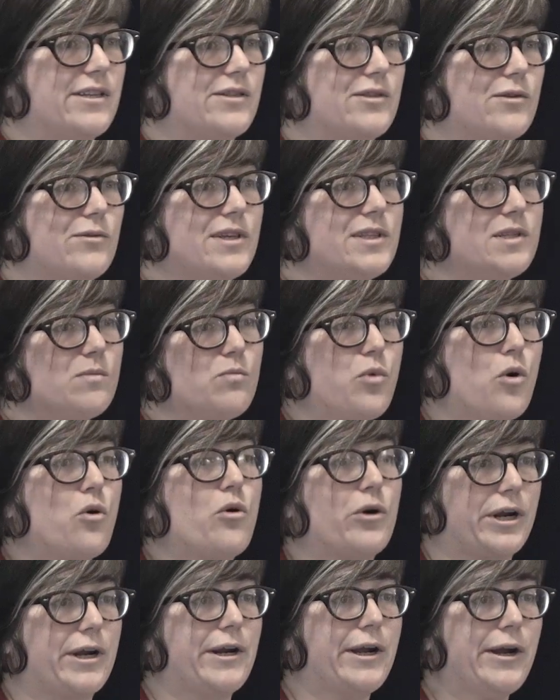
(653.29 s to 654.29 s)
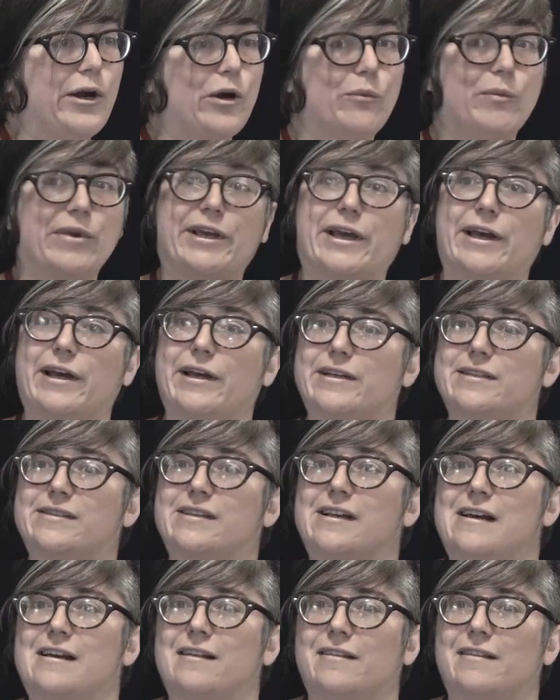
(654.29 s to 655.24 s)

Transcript: So that's important here because,